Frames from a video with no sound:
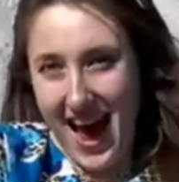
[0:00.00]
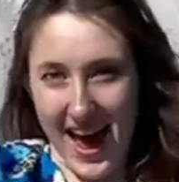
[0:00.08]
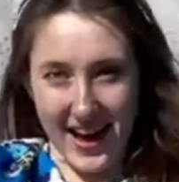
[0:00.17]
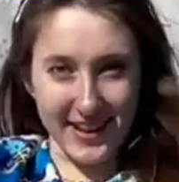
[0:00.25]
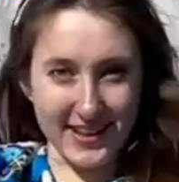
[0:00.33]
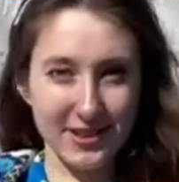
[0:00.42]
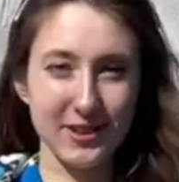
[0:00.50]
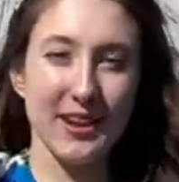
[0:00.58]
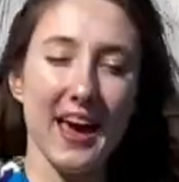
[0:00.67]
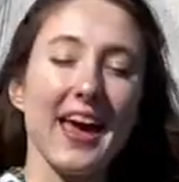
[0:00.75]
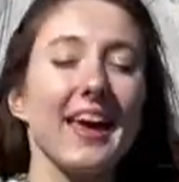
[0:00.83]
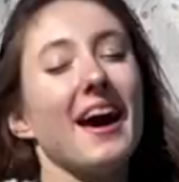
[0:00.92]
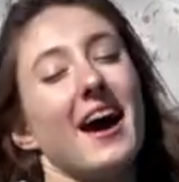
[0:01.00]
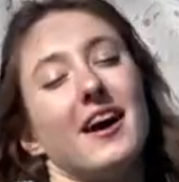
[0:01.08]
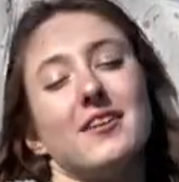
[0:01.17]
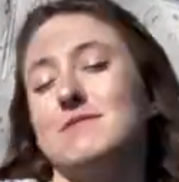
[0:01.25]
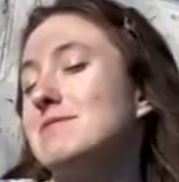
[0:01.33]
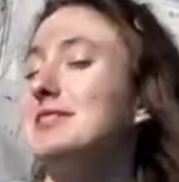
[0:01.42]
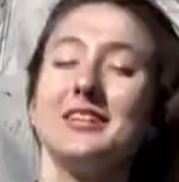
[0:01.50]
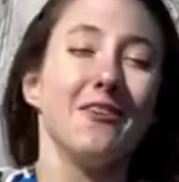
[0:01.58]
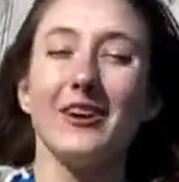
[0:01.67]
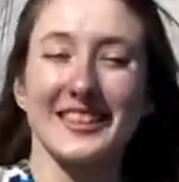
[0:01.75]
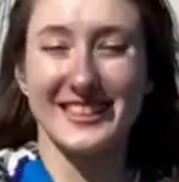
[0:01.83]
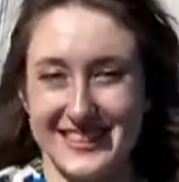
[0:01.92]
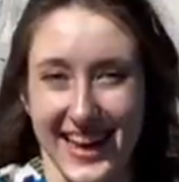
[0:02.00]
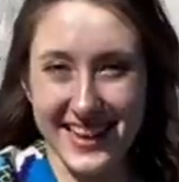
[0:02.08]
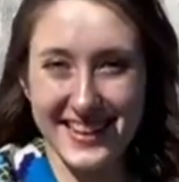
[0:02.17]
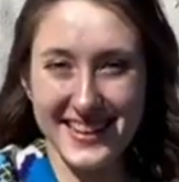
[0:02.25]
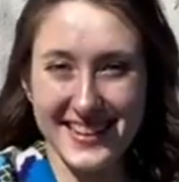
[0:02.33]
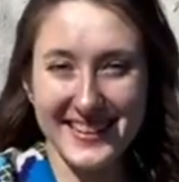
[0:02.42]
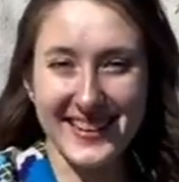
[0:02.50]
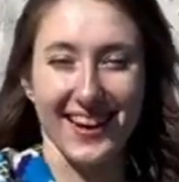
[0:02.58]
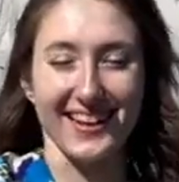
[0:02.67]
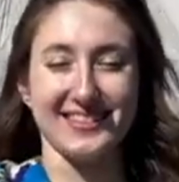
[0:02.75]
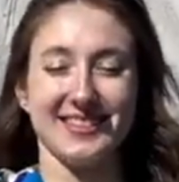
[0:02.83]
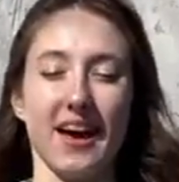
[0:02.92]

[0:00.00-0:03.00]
and today I'm so excited because